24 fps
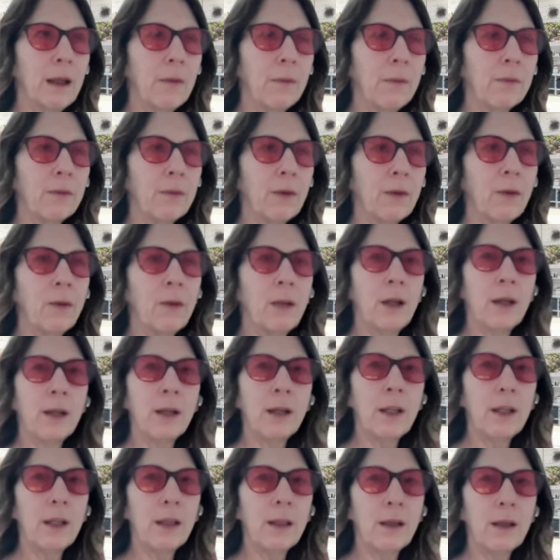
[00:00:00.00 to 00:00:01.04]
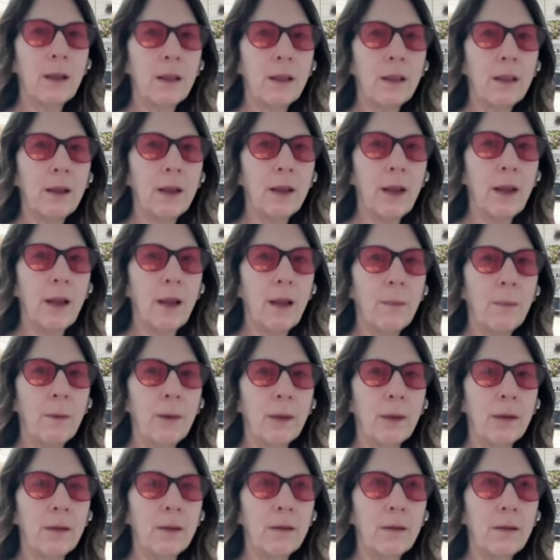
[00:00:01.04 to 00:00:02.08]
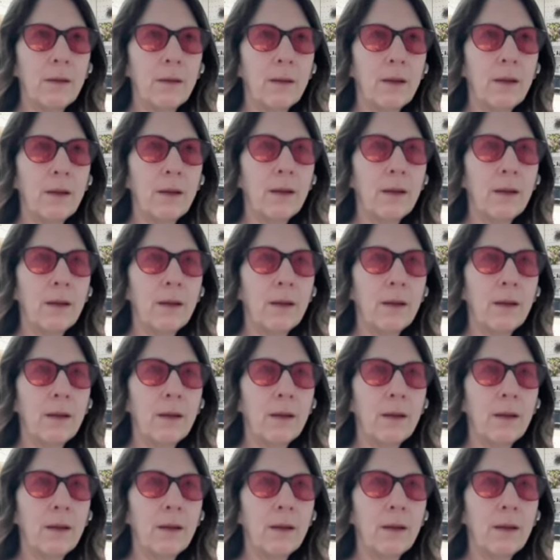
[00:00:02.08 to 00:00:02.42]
I'm so lucky that nothing happened.